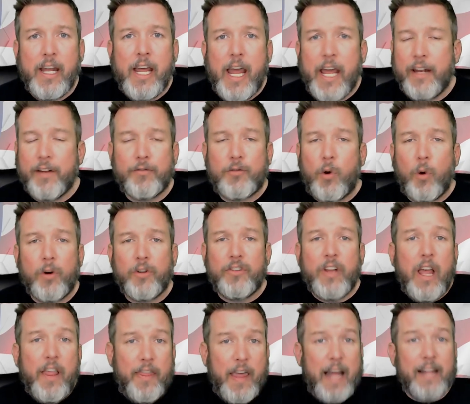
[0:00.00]
And of course,
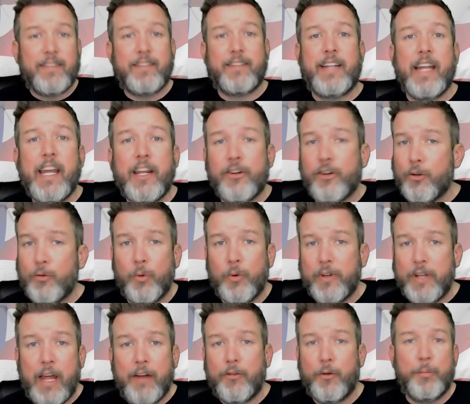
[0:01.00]
that standard will
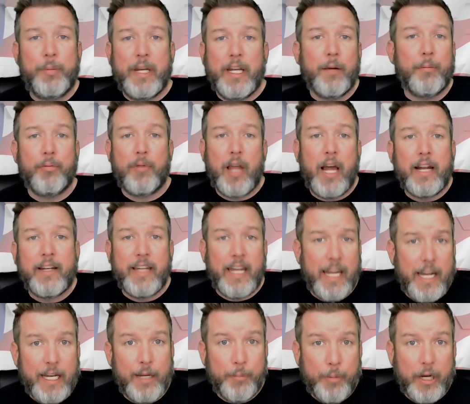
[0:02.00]
never be applied to
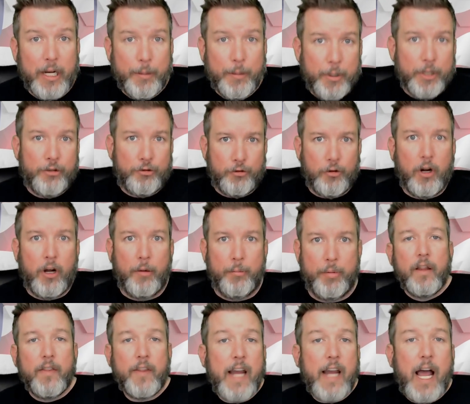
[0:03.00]
anybody but Trump.
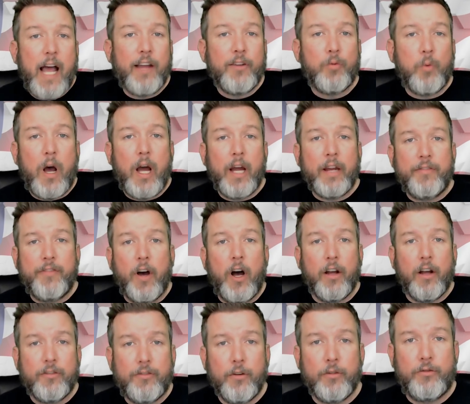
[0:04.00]
The guy's wife
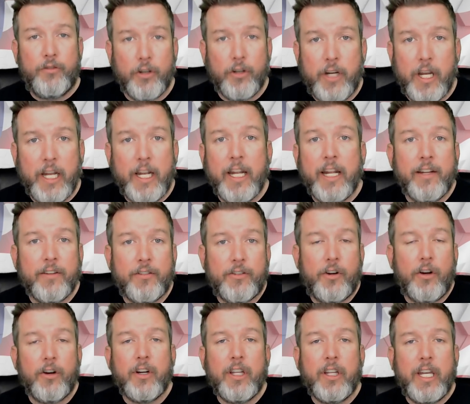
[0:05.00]
also took it and is
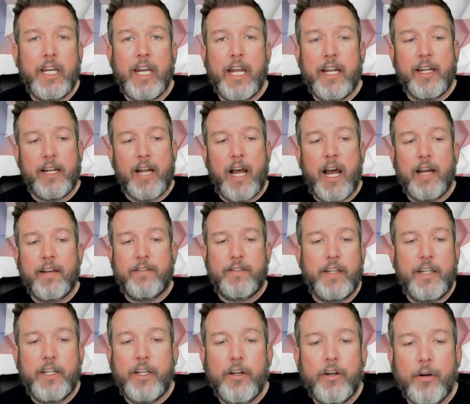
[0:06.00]
currently in an
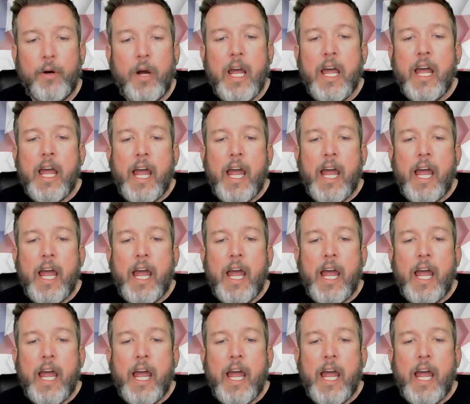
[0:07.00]
ICU.